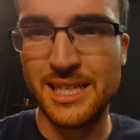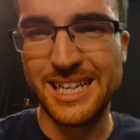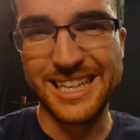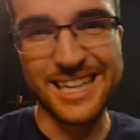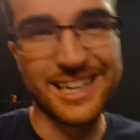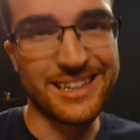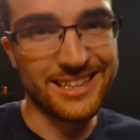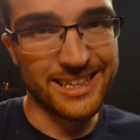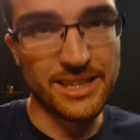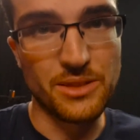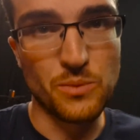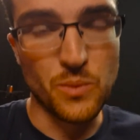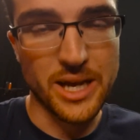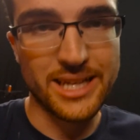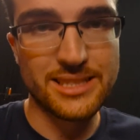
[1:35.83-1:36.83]
Again, in
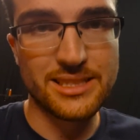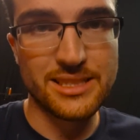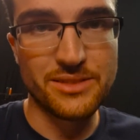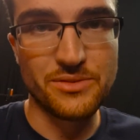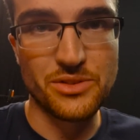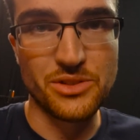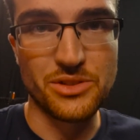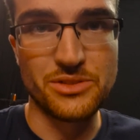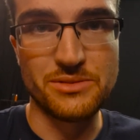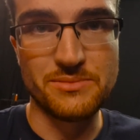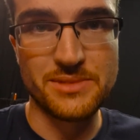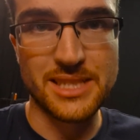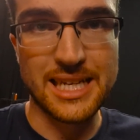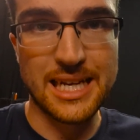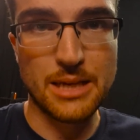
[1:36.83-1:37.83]
the wet, if you're
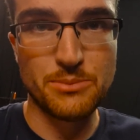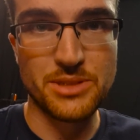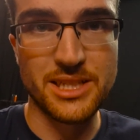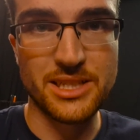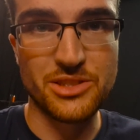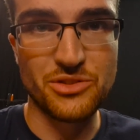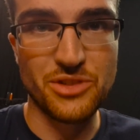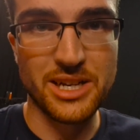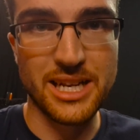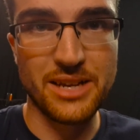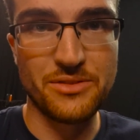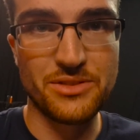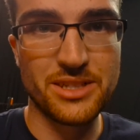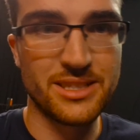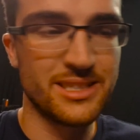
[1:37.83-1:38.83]
collapsing it straight
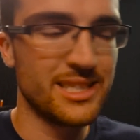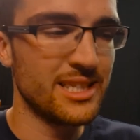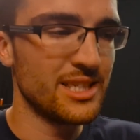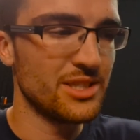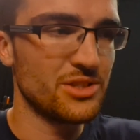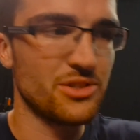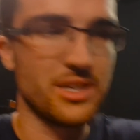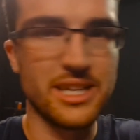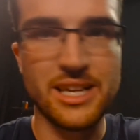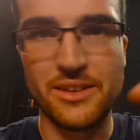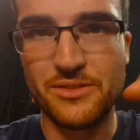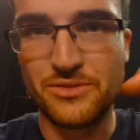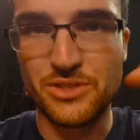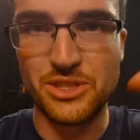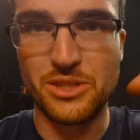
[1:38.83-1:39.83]
after, try and
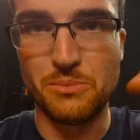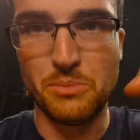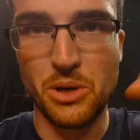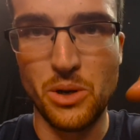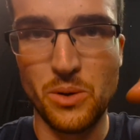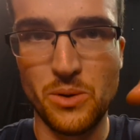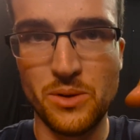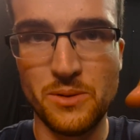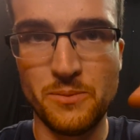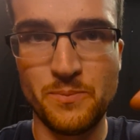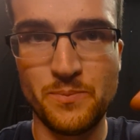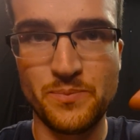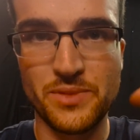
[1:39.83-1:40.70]
have just a pole,